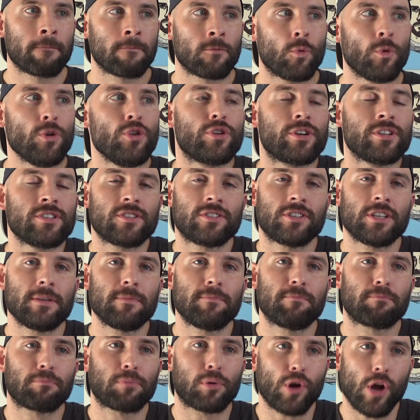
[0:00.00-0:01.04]
when you can see
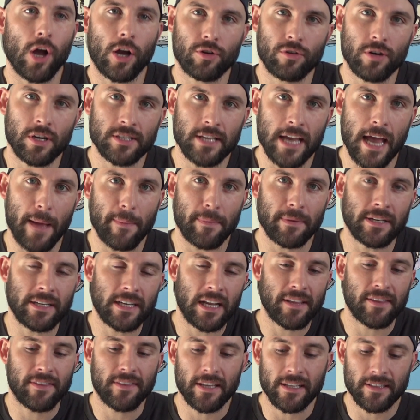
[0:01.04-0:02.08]
progress happening,
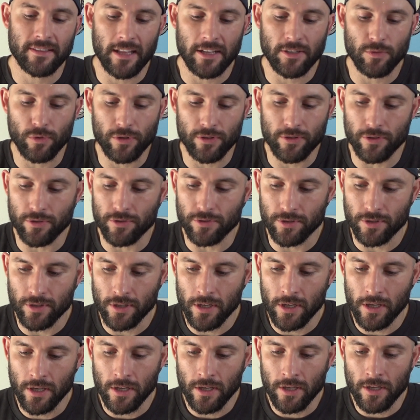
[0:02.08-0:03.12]
I think that's one of those
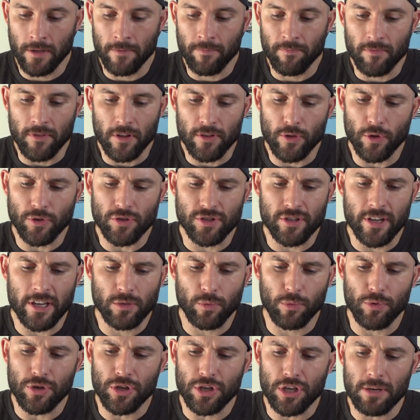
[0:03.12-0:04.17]
things
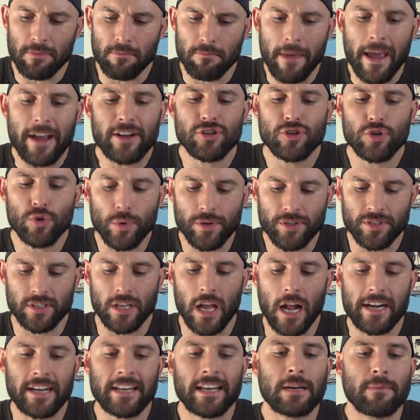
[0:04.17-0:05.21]
where it makes you
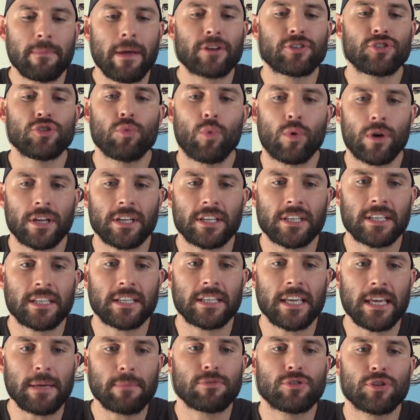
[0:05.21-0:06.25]
excited and it makes you want
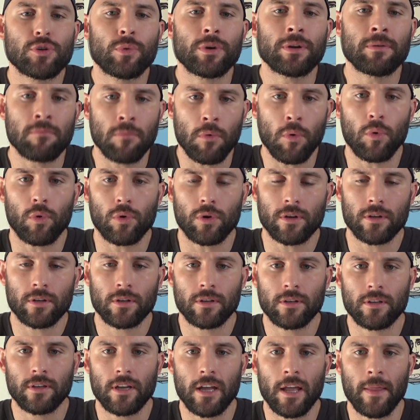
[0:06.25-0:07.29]
to keep doing more.
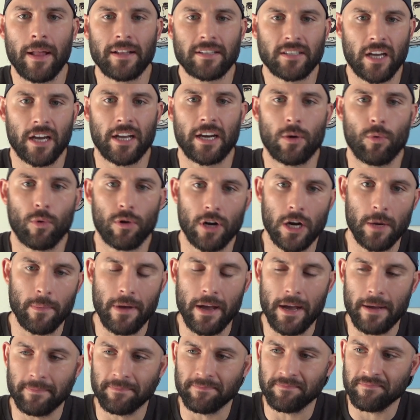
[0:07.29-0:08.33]
And that's kind of where I'm
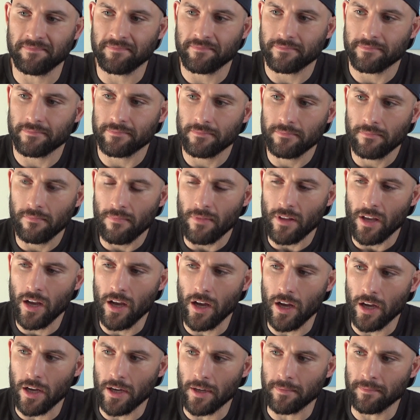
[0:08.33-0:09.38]
at.
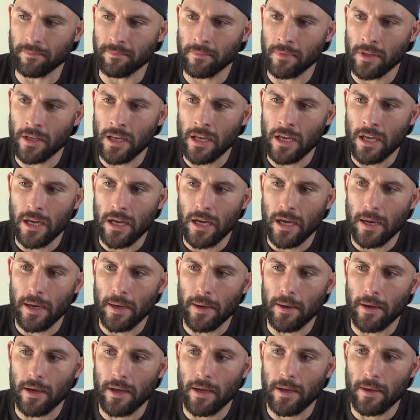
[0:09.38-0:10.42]

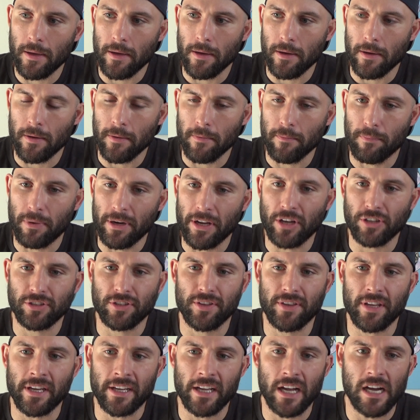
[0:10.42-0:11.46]
But here's the
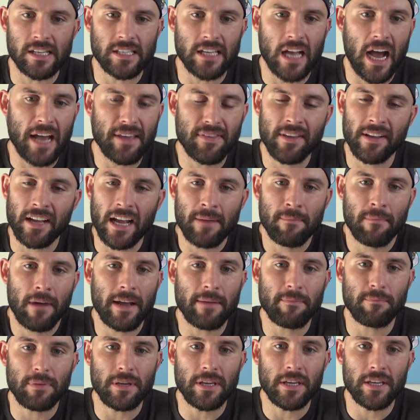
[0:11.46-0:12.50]
thing, guys. I think I
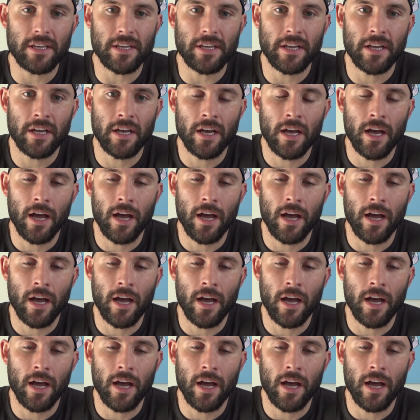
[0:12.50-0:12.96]
might be